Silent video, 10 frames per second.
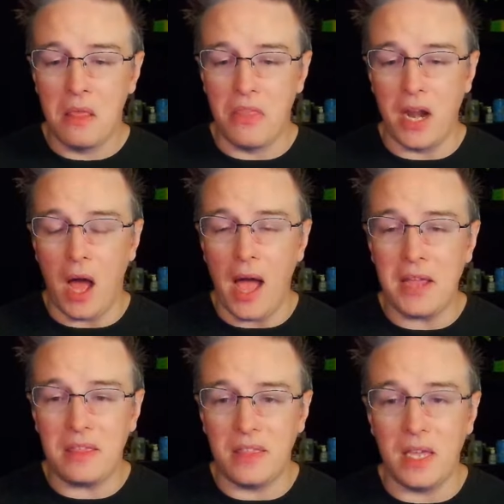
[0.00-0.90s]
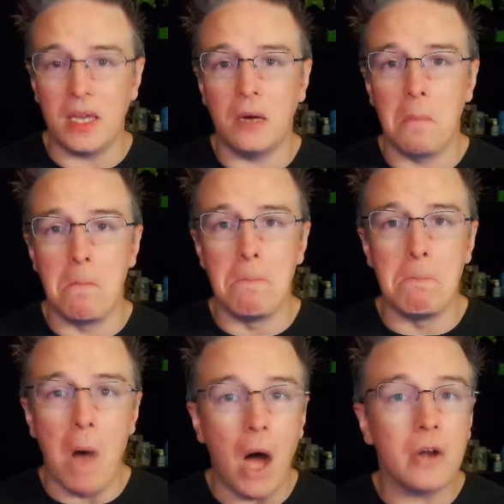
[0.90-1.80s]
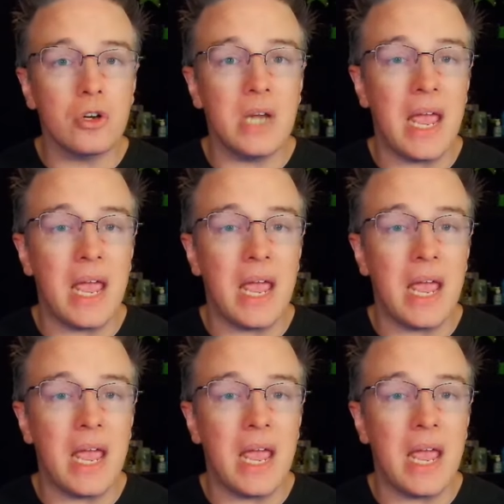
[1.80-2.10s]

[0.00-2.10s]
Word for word: that I think modern